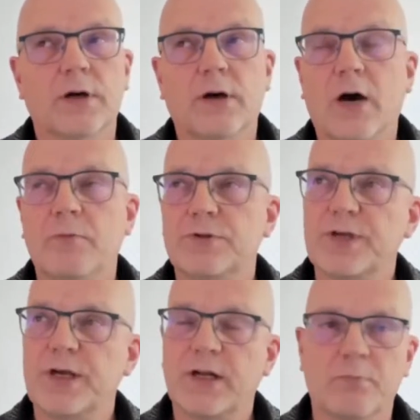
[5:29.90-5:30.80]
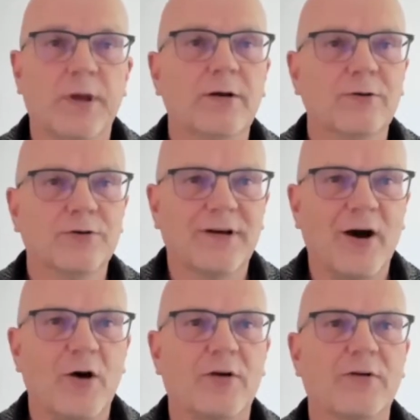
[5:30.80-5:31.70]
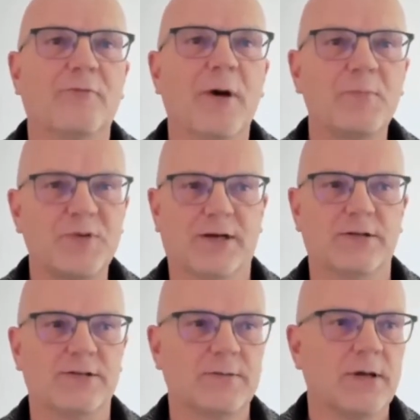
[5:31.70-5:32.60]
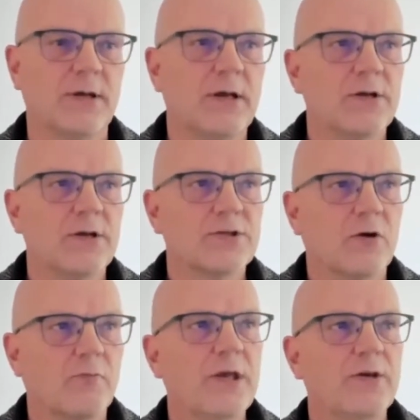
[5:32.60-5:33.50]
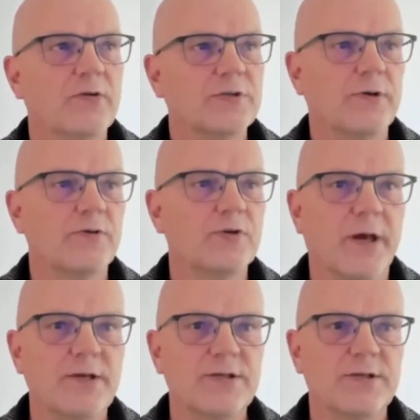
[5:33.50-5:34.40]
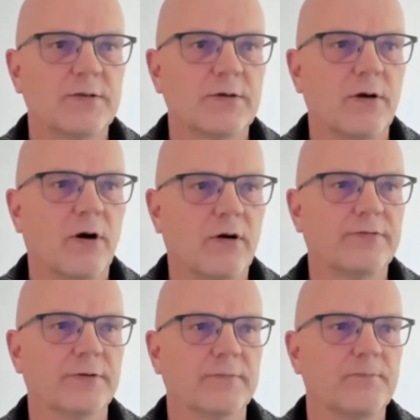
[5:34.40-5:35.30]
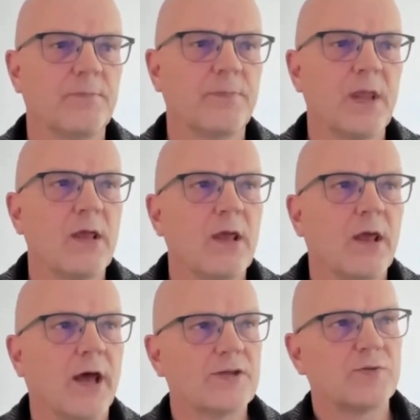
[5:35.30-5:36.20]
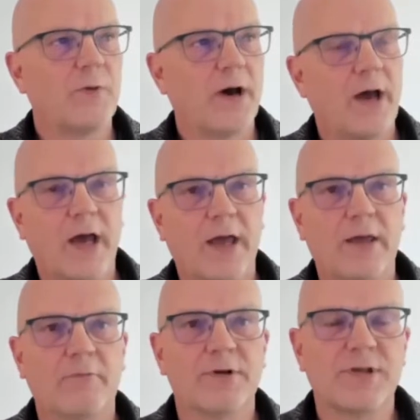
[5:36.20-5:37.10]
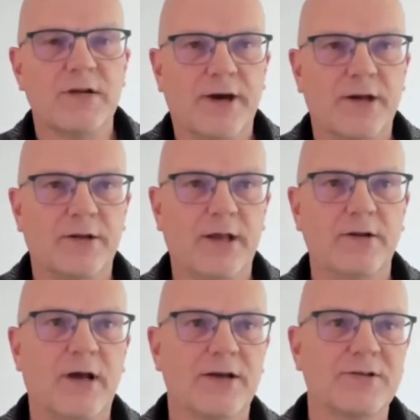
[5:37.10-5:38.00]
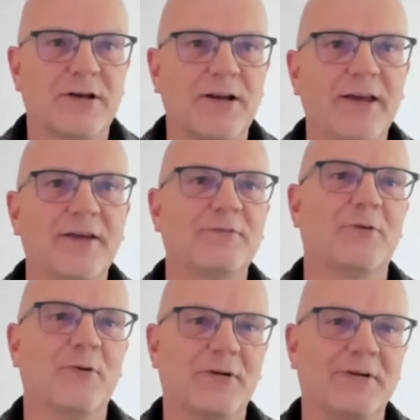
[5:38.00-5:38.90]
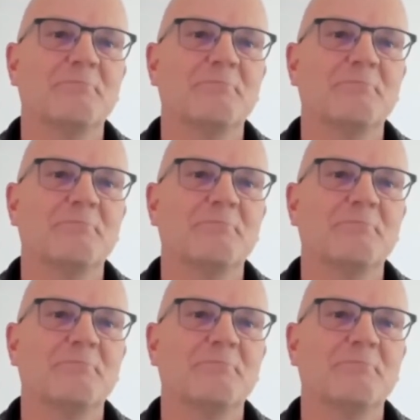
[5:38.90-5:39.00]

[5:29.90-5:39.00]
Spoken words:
how would you say that, build our websites. So we use FuseBase often. And that's why I was invited in as a client for